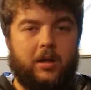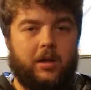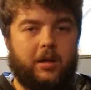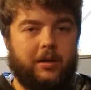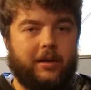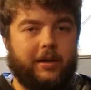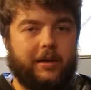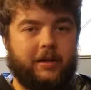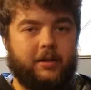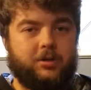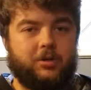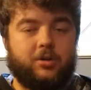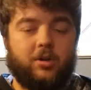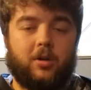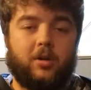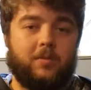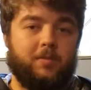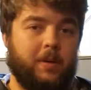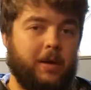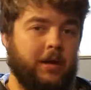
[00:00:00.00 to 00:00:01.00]
light
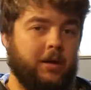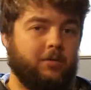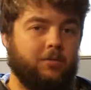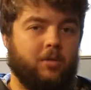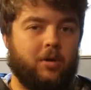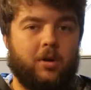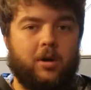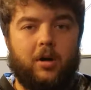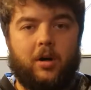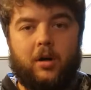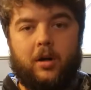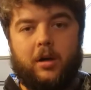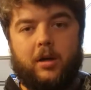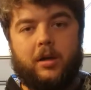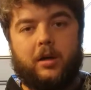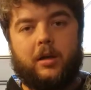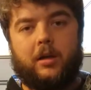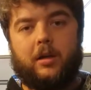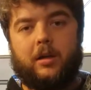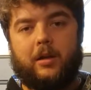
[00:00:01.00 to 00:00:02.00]
jerkbait
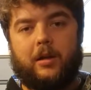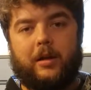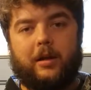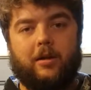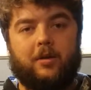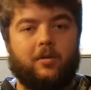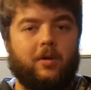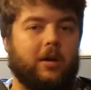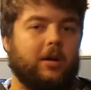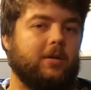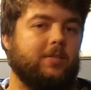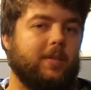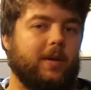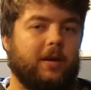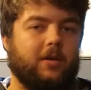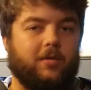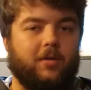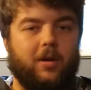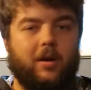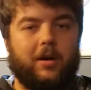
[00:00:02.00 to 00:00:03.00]
rod, like
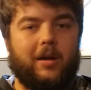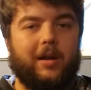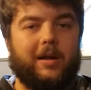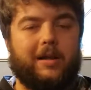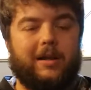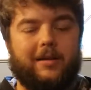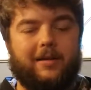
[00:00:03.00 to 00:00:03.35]
crankbait rod.